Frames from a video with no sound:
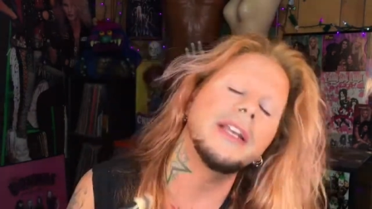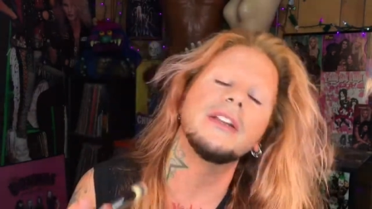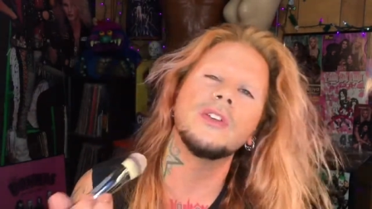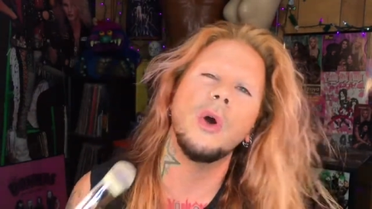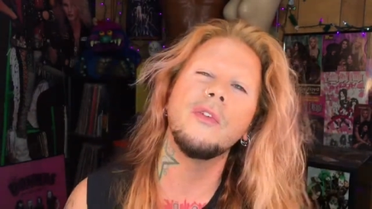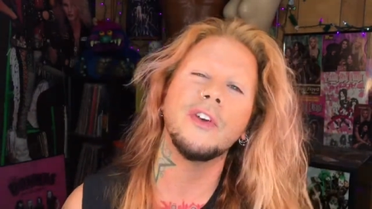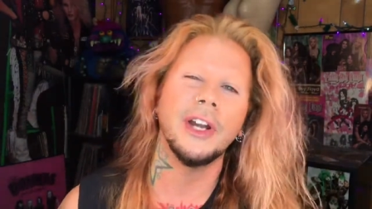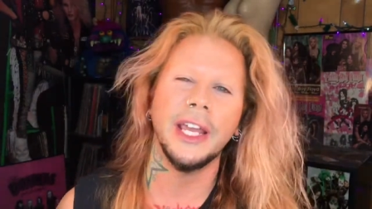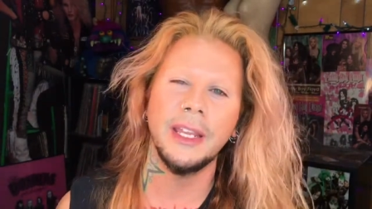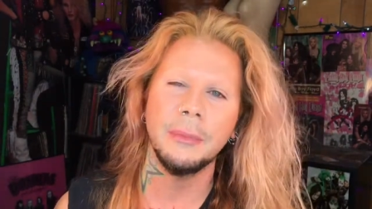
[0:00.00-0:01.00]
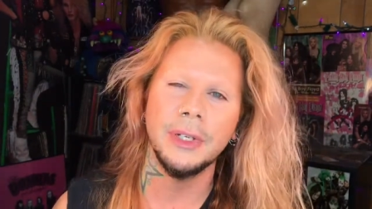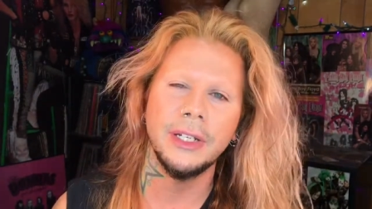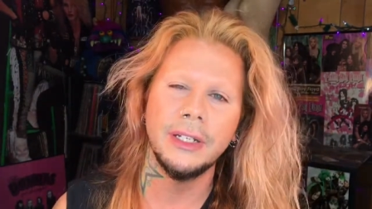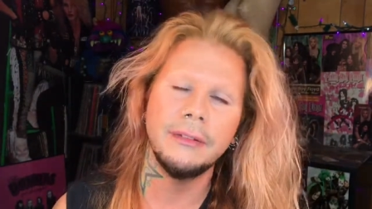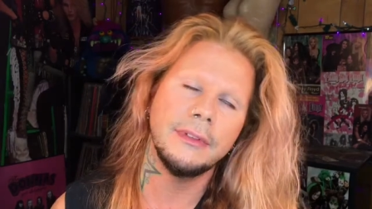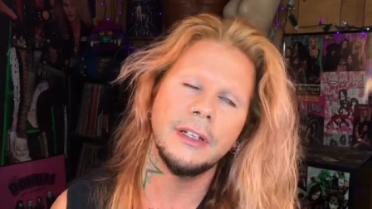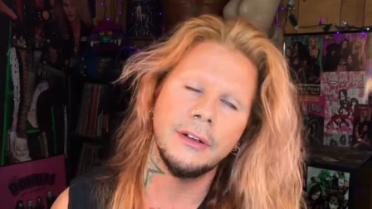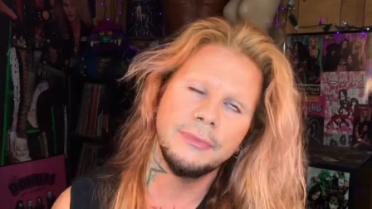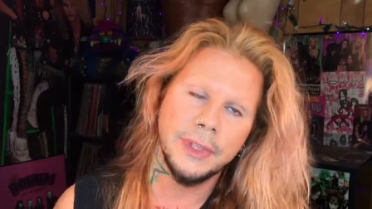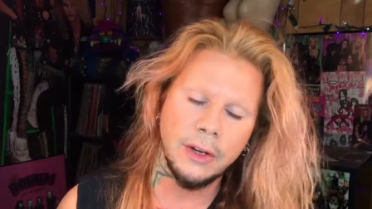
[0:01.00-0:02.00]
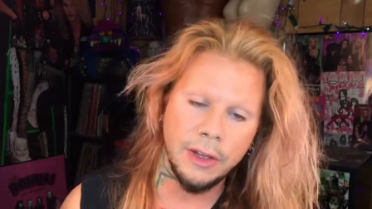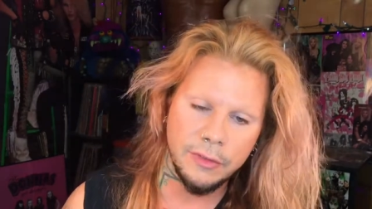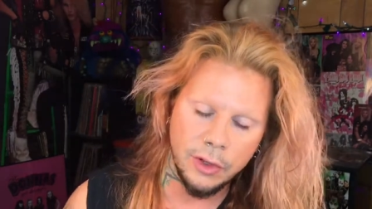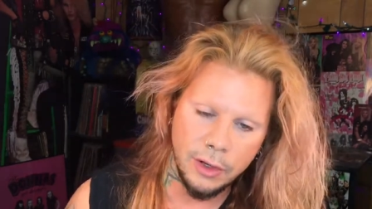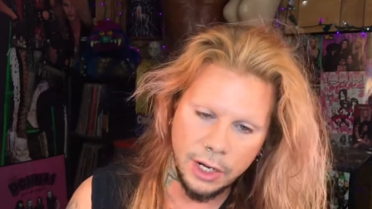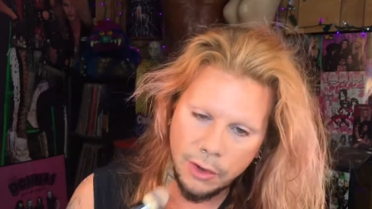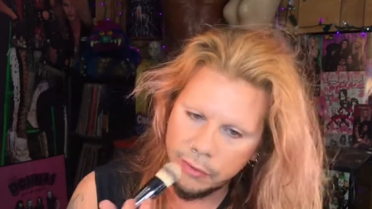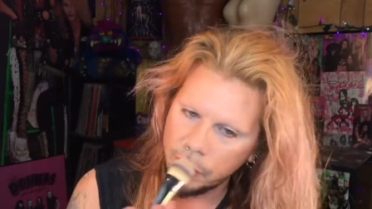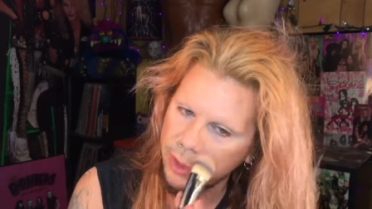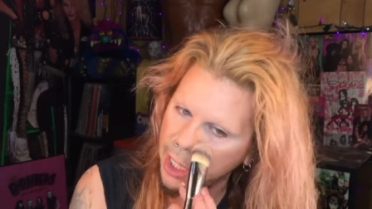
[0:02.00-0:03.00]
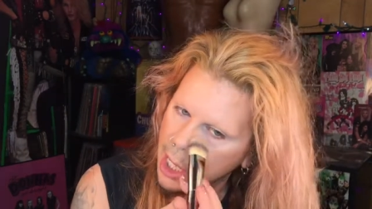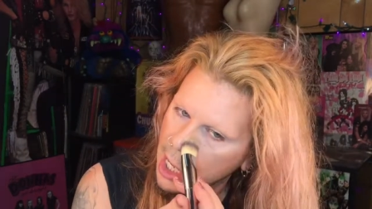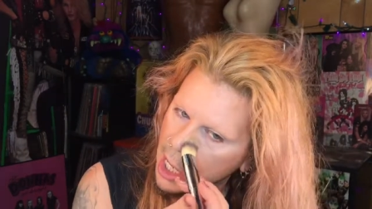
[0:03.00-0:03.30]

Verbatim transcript: I mean, it's overnight, but you know, I don't have no, I don't have overnight.